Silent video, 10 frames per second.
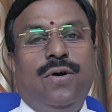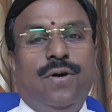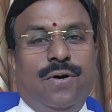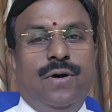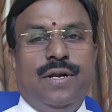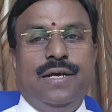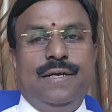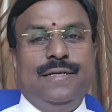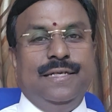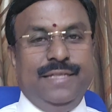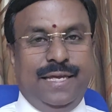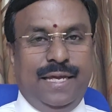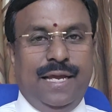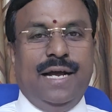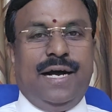or in
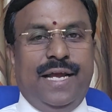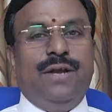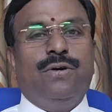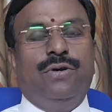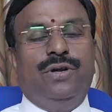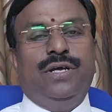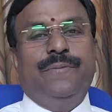the high court